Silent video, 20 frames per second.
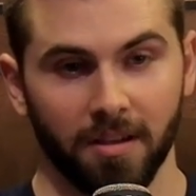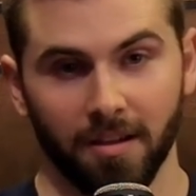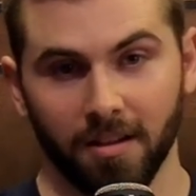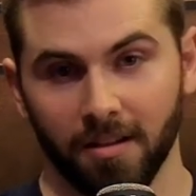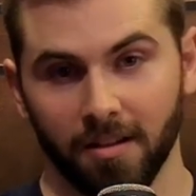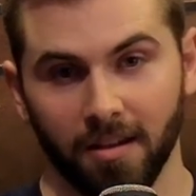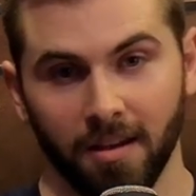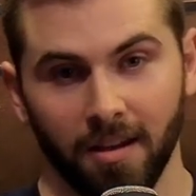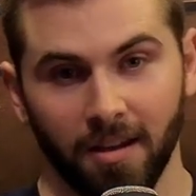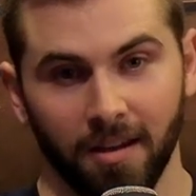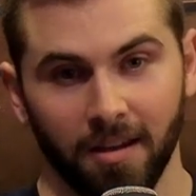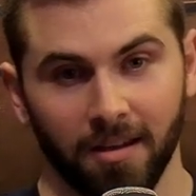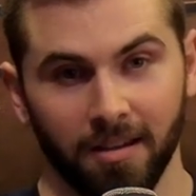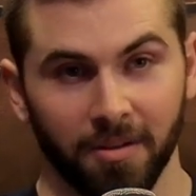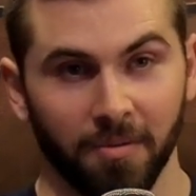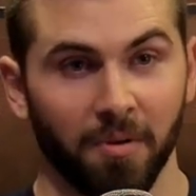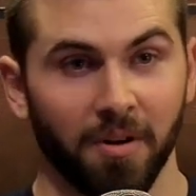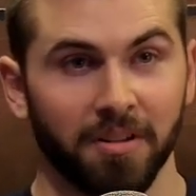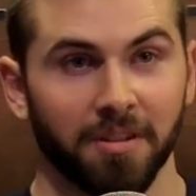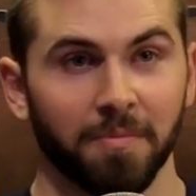And
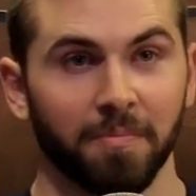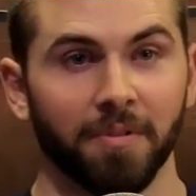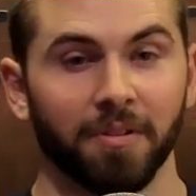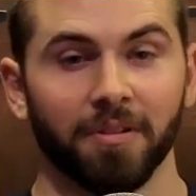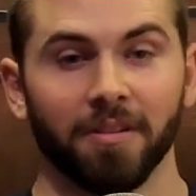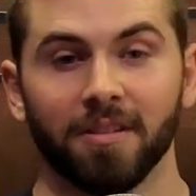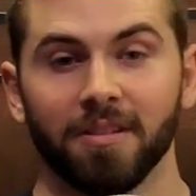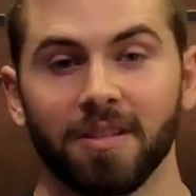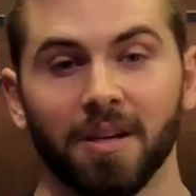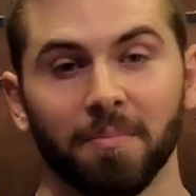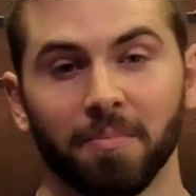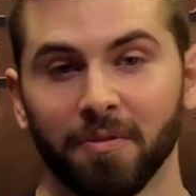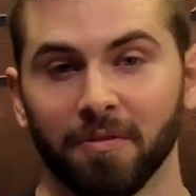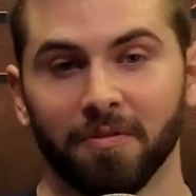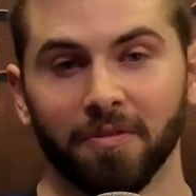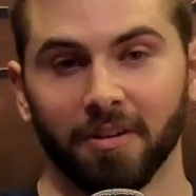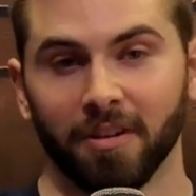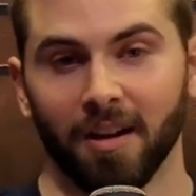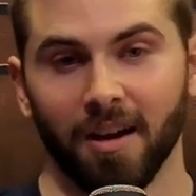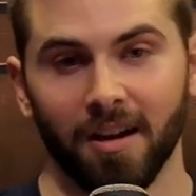he wanted to build a temple
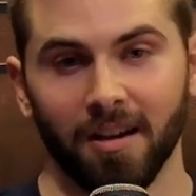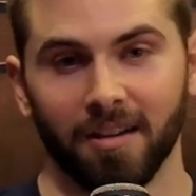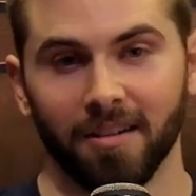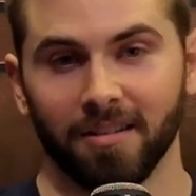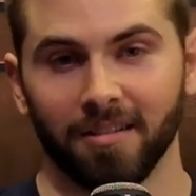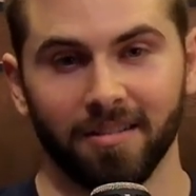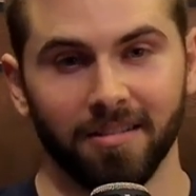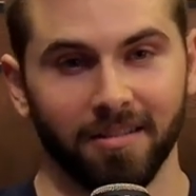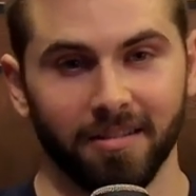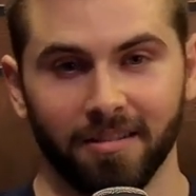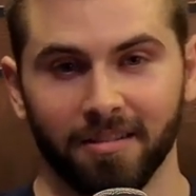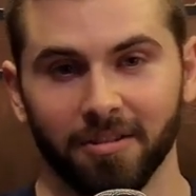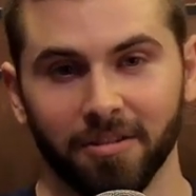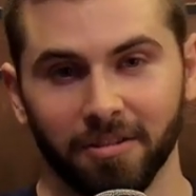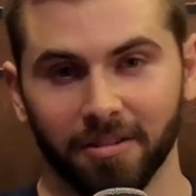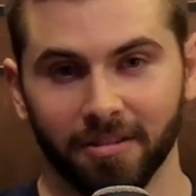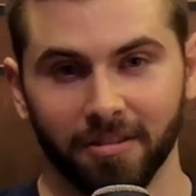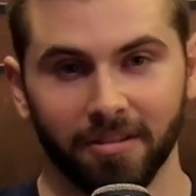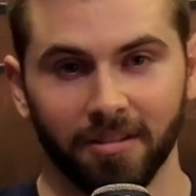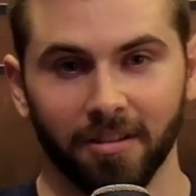for God, and he
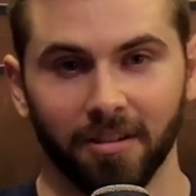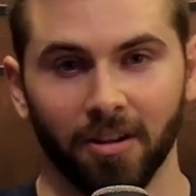couldn't.